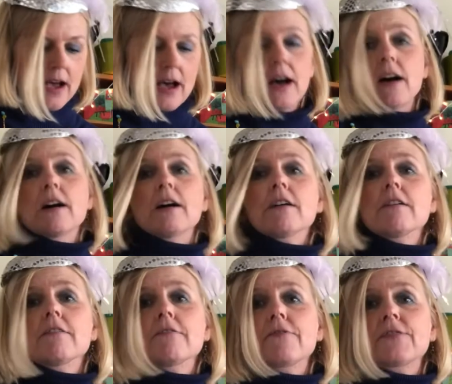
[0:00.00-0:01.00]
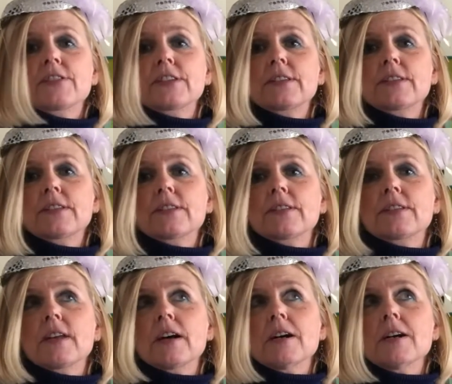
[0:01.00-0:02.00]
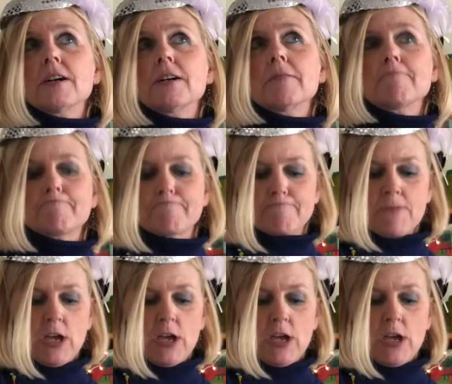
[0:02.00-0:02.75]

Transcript: of some